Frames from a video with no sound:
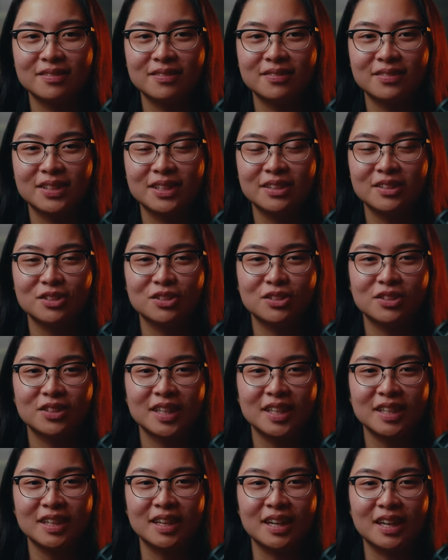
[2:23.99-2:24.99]
very
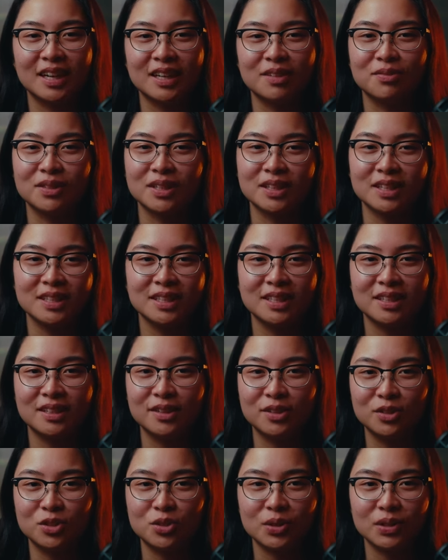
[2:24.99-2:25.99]
discreet, and I really didn't
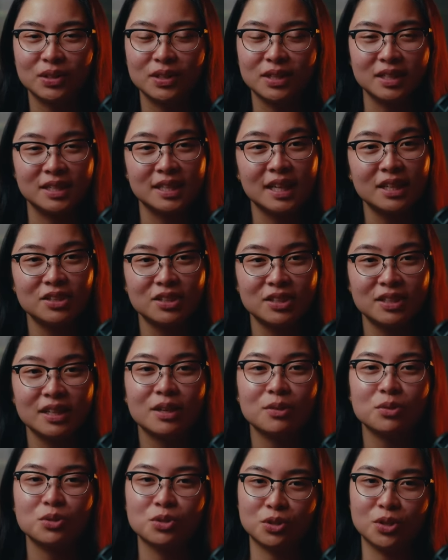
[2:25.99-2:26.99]
enjoy the attention that
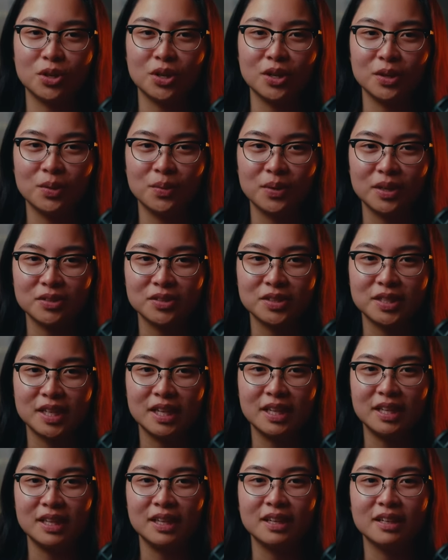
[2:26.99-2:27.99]
I was drawing when I was
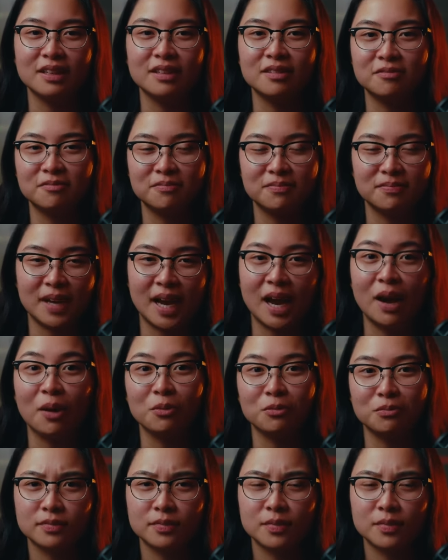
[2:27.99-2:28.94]
taking it out.